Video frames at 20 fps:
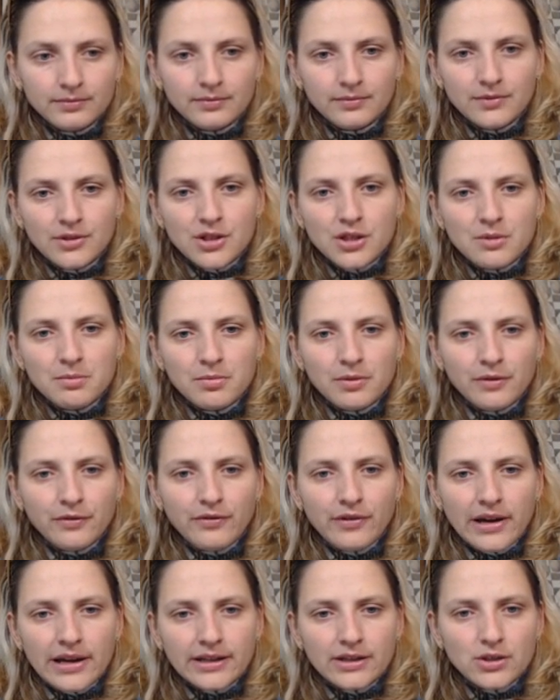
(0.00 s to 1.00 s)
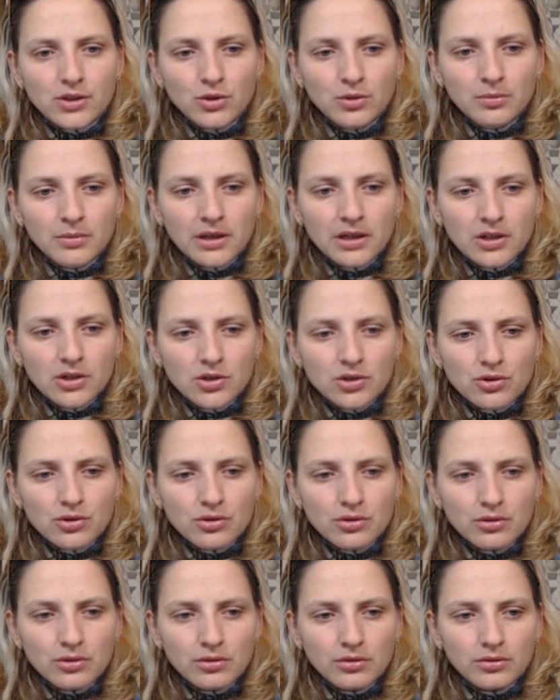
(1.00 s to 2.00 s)
Simplifying too much.
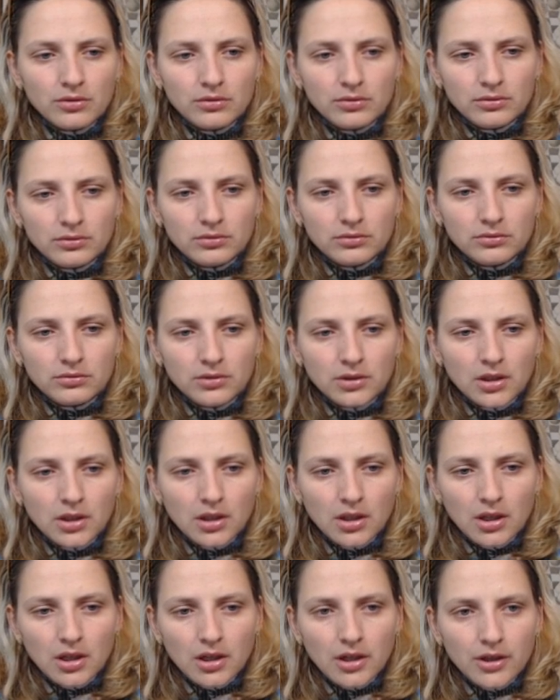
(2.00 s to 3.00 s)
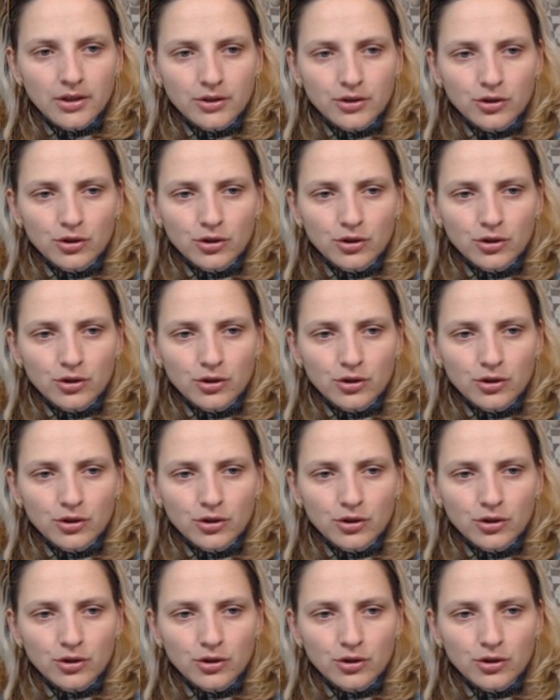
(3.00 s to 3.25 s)
It